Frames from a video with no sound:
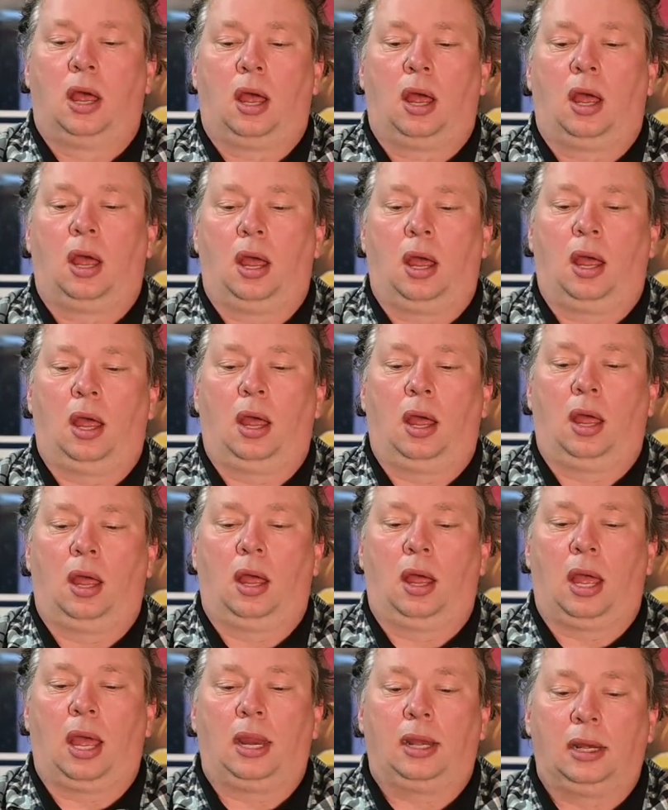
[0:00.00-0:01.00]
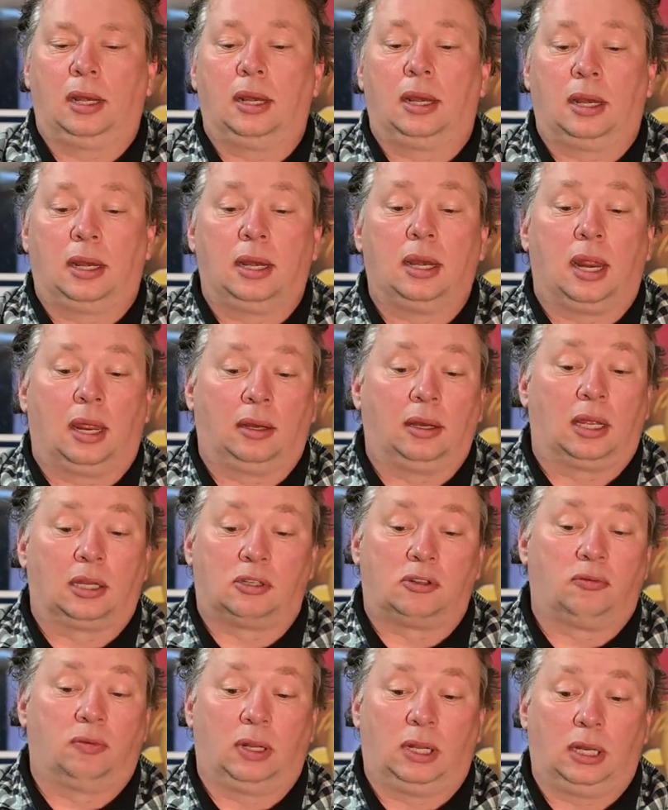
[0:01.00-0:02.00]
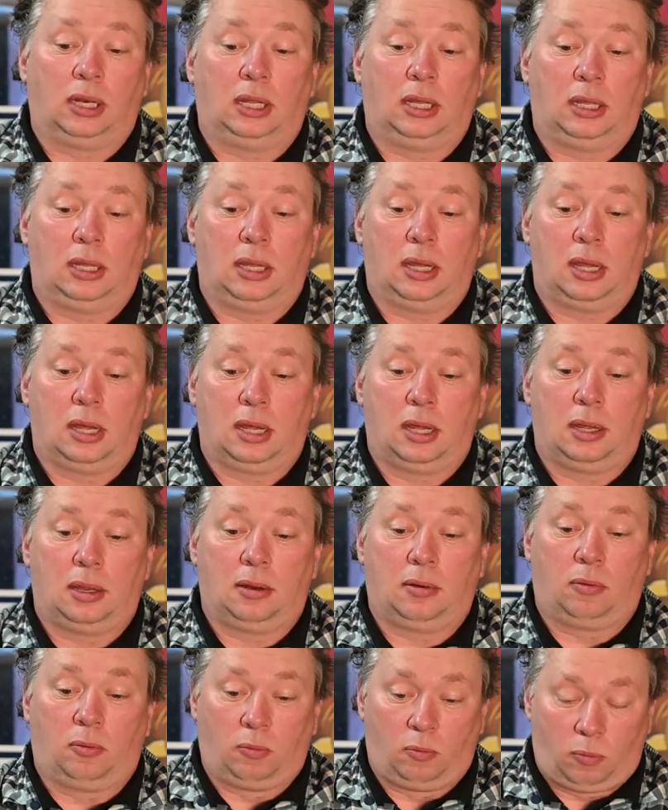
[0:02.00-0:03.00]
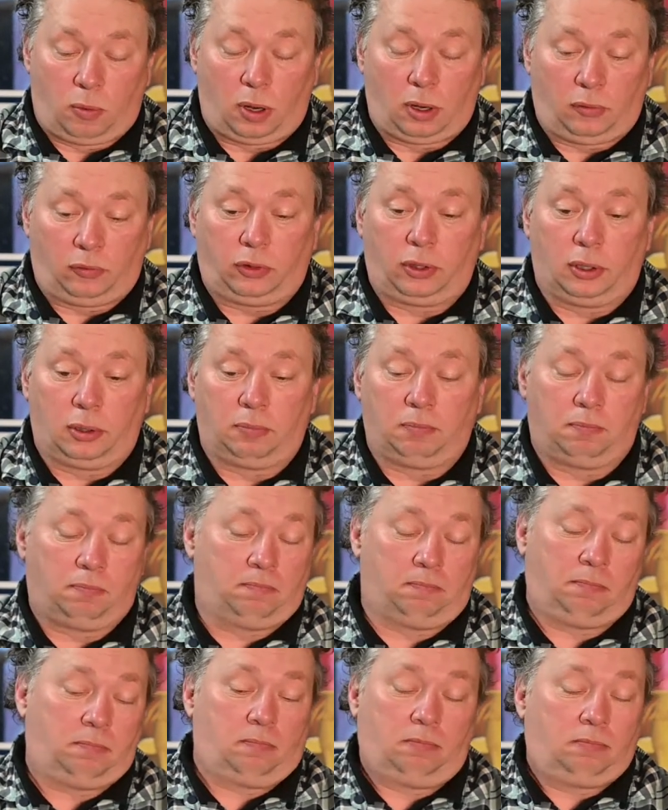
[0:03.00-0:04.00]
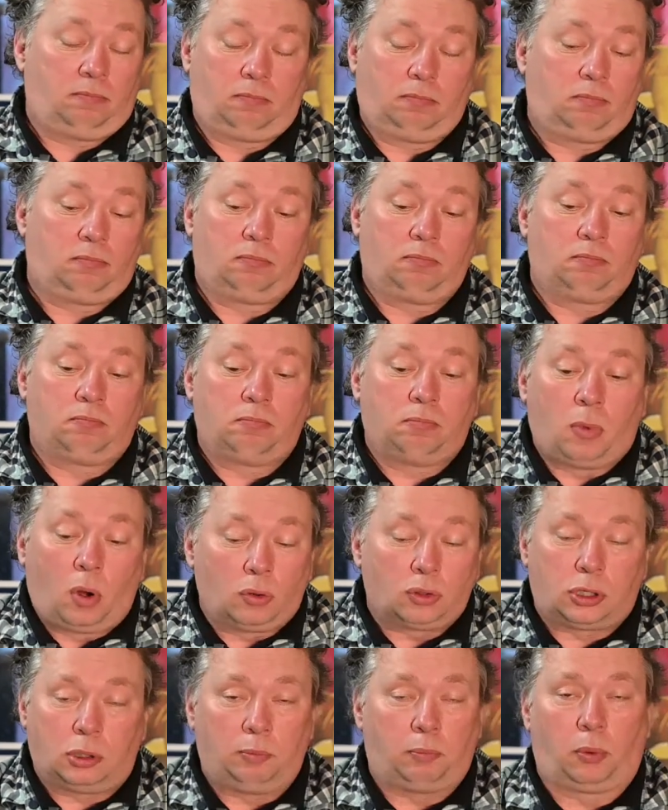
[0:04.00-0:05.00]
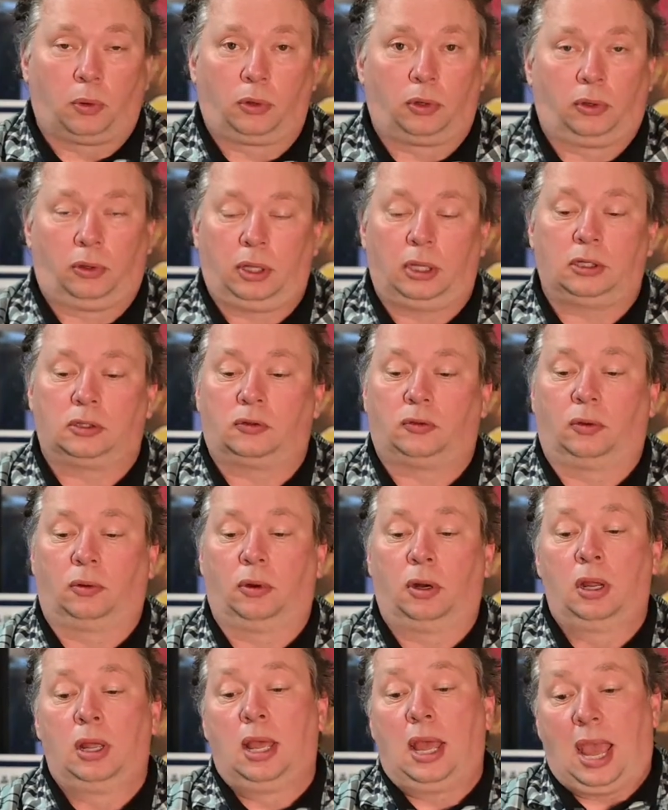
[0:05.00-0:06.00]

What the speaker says: and yeah, that's really one of the most important things for.